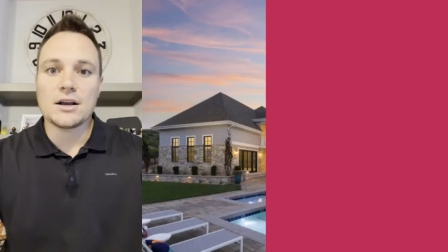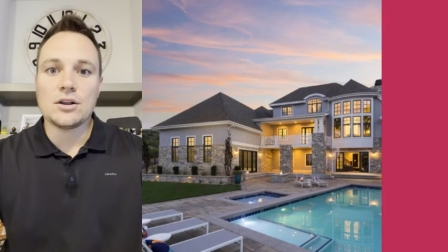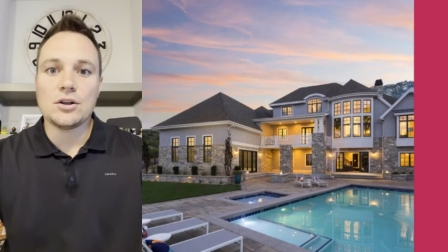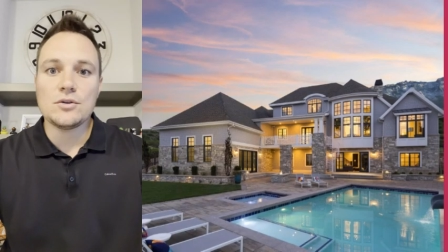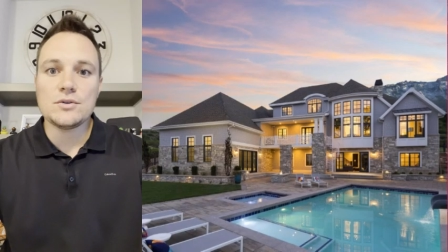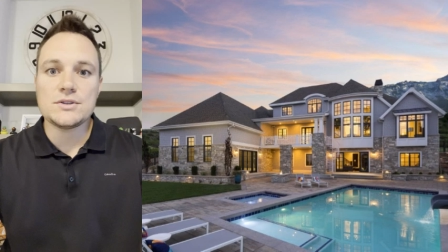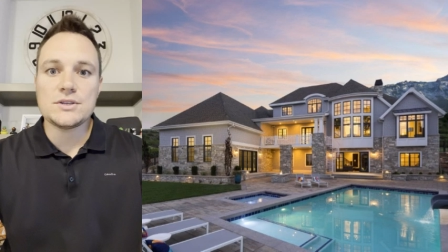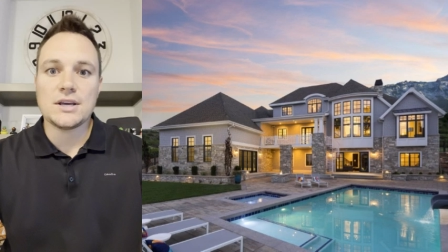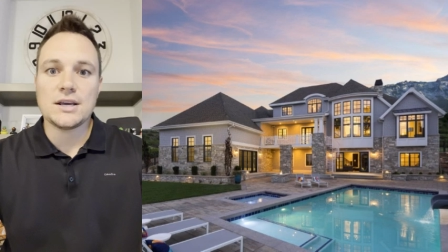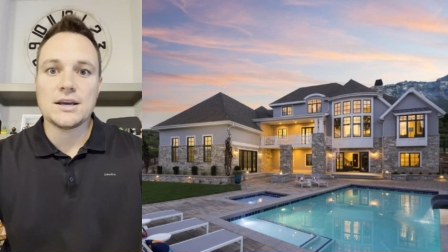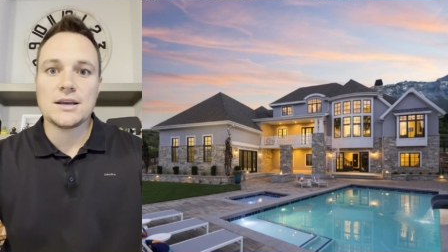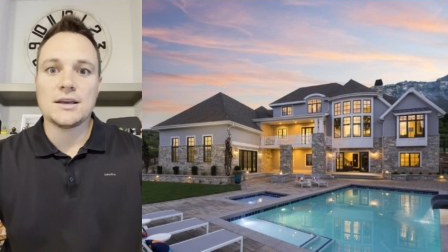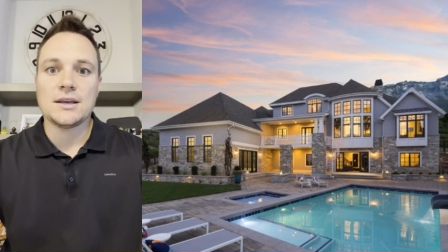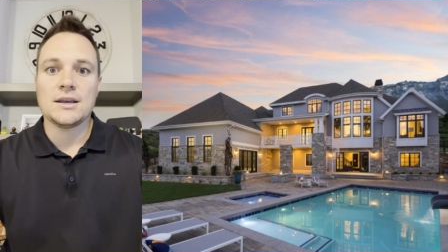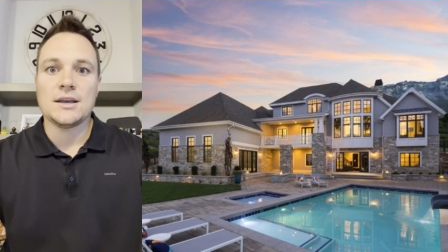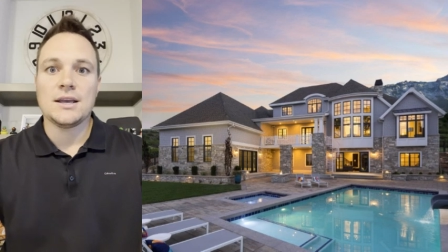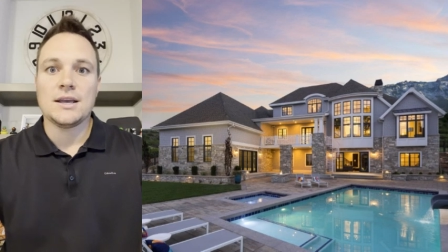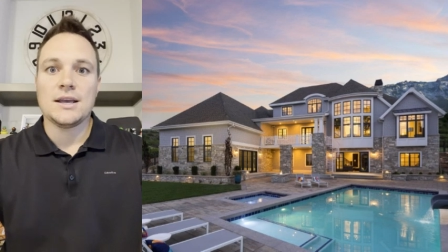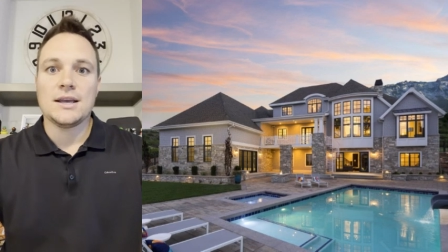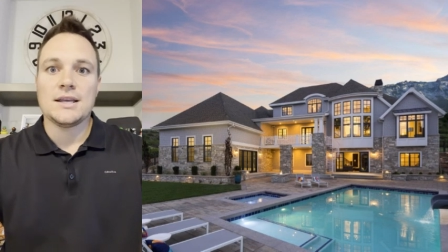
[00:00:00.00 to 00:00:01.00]

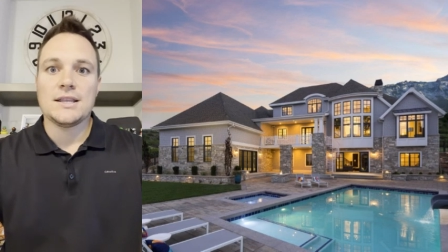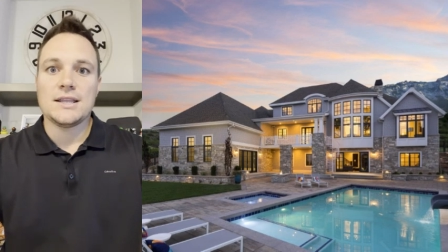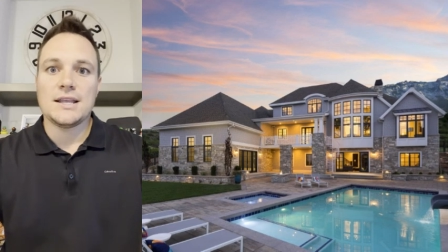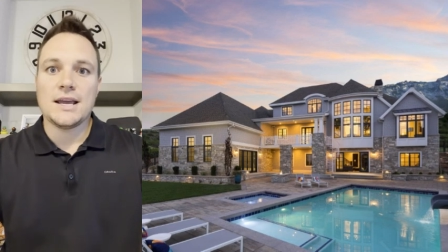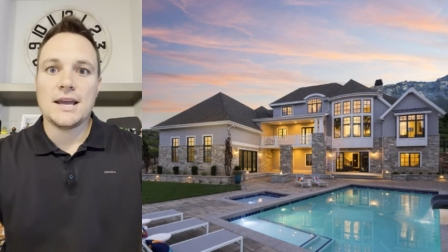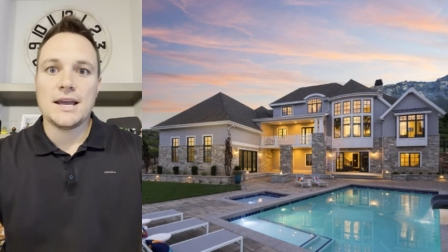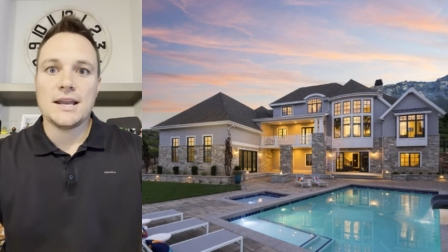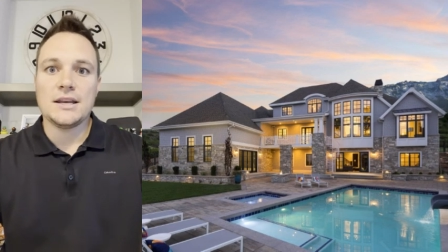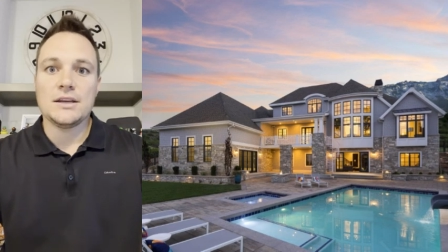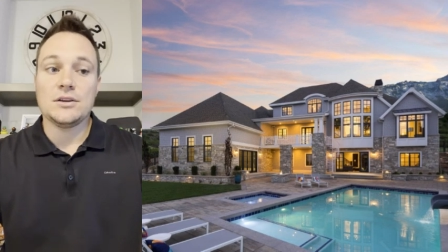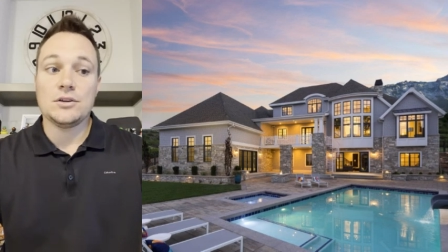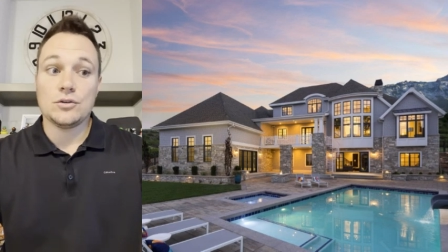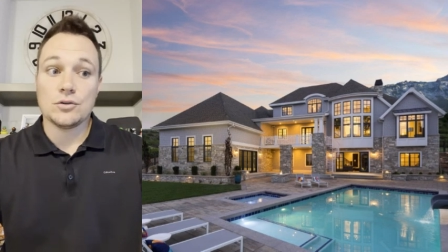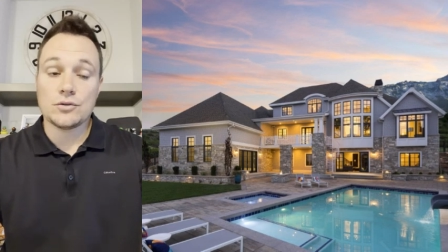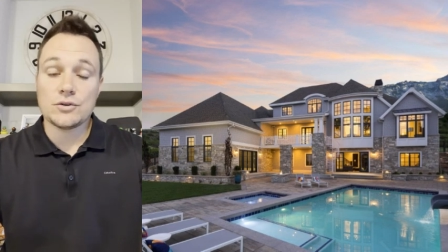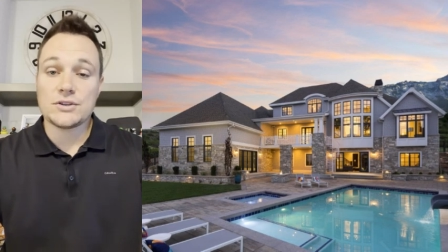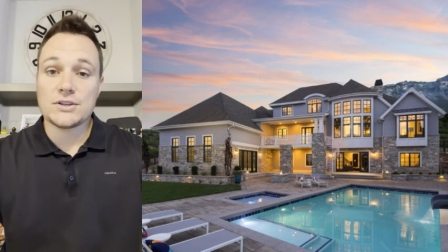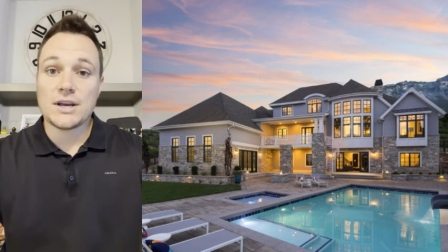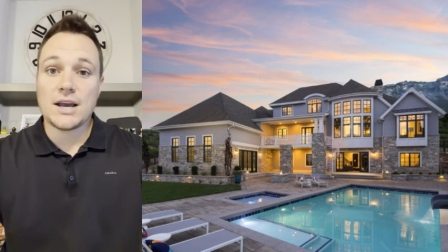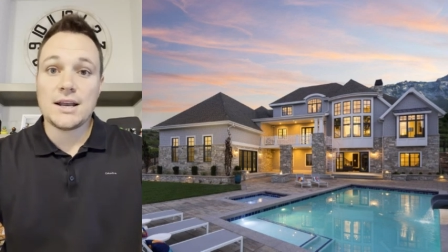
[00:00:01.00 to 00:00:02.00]
closing, then
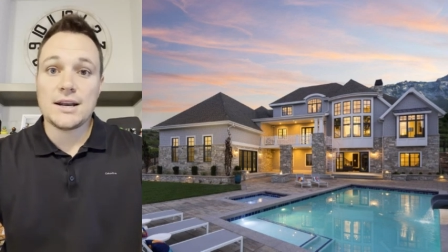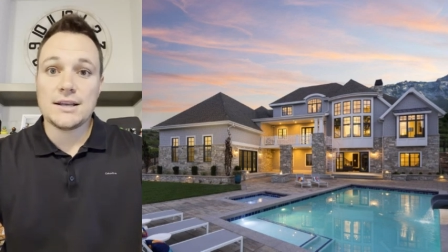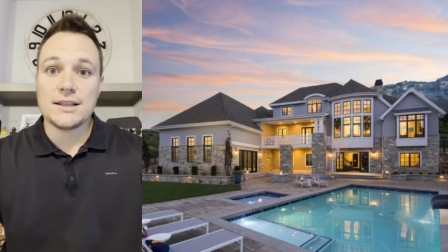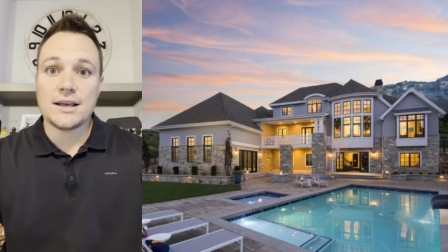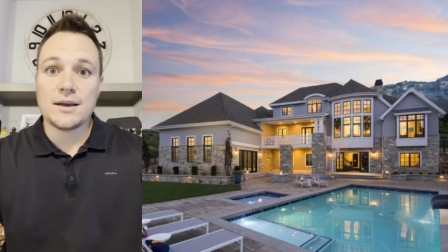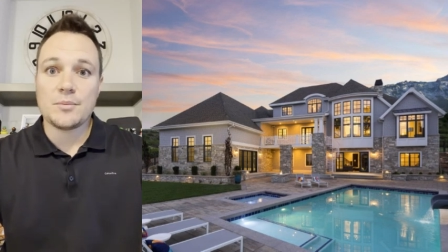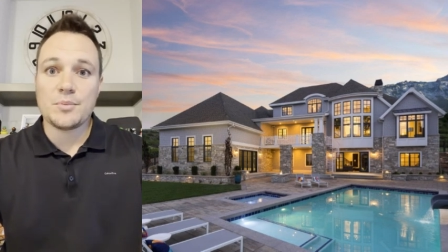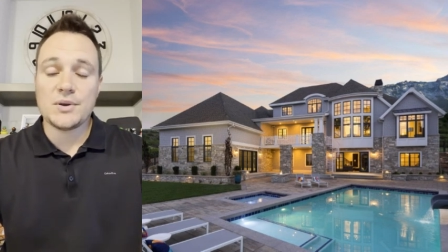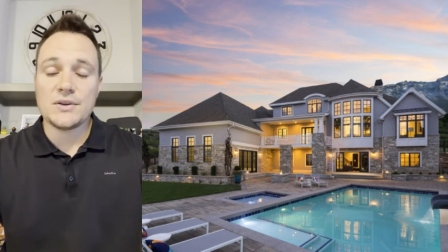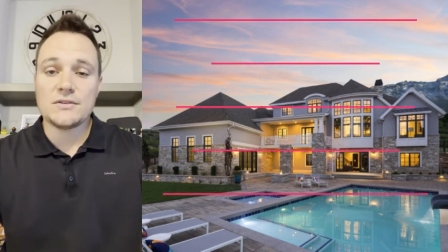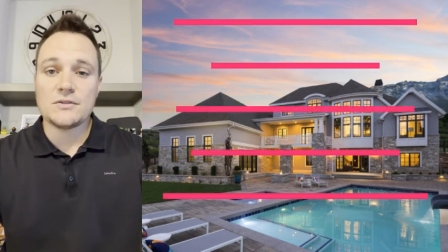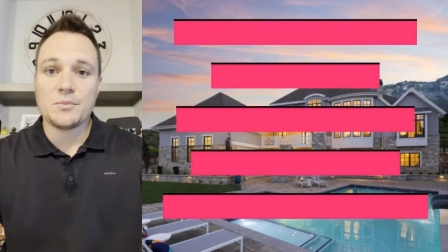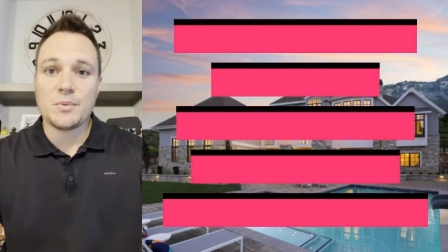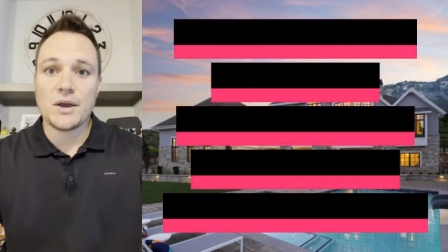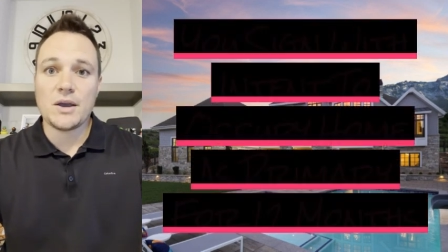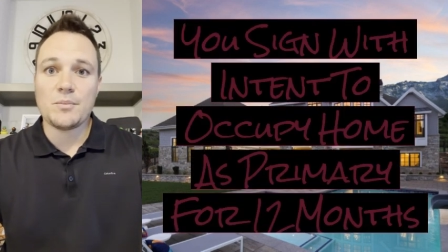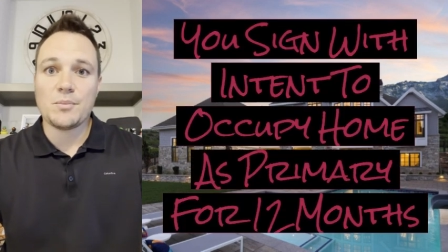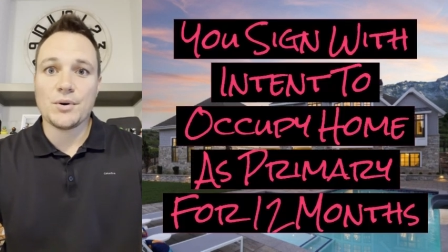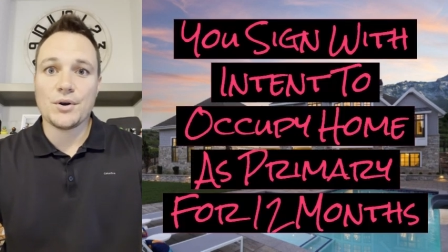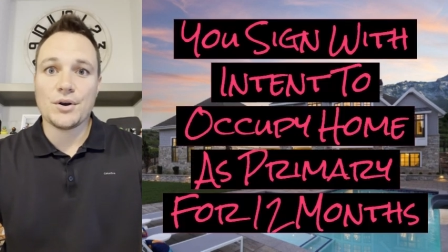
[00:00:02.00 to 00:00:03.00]
you're signing that piece of
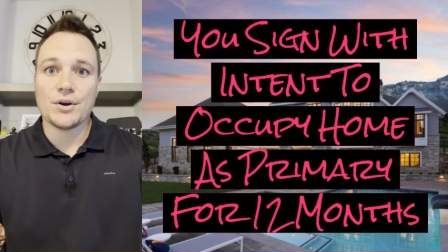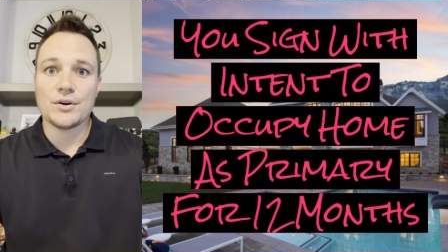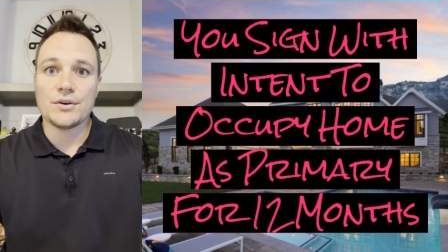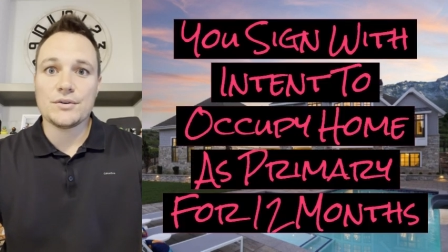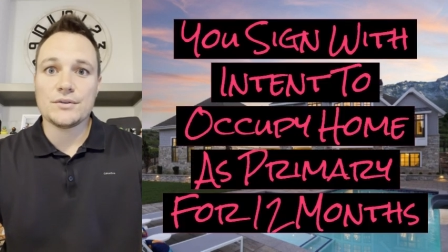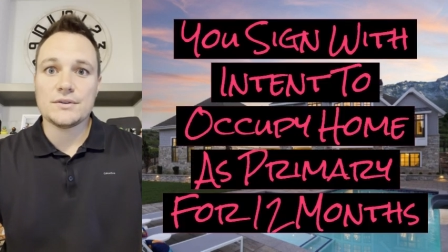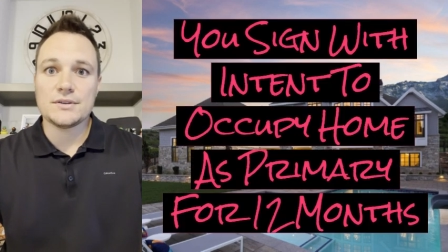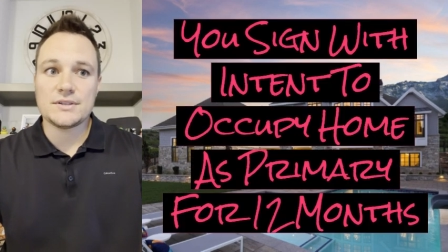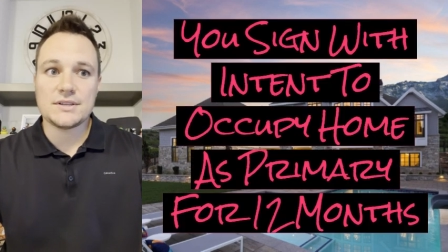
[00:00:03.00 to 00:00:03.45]
paper